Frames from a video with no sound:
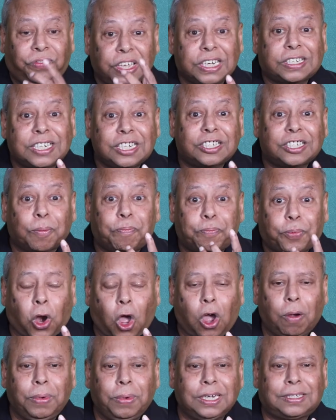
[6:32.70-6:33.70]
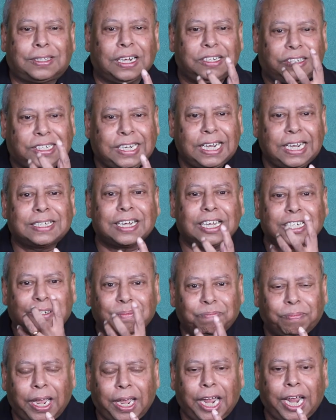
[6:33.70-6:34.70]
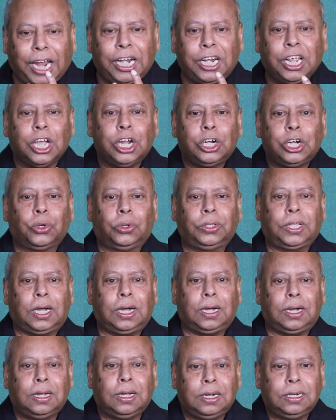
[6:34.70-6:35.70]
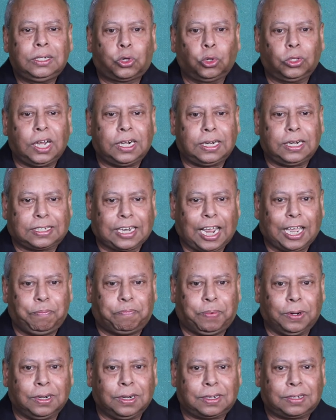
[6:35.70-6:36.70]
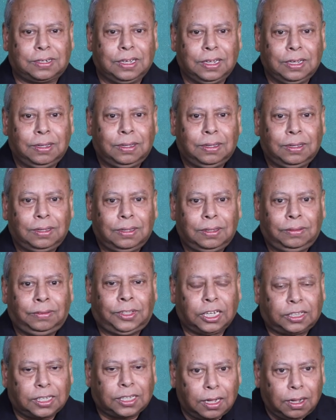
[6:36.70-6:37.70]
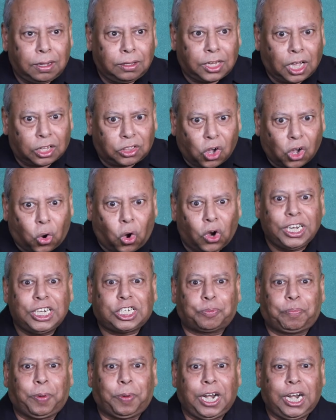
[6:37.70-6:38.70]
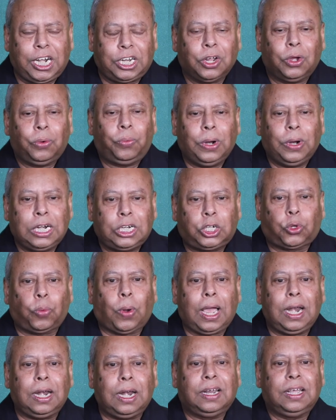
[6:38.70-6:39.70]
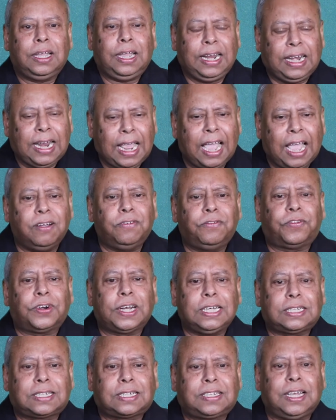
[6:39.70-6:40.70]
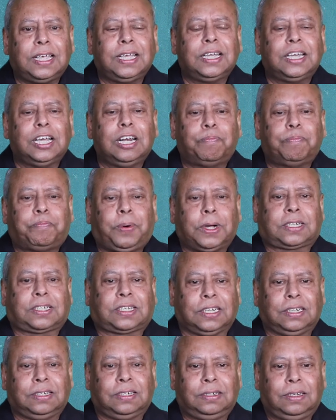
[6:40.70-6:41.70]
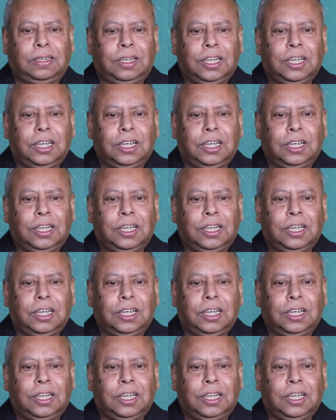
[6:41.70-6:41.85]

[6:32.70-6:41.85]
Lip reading: This is the promise that Jesus made to the disciples, that the Holy Spirit will dwell in every single person.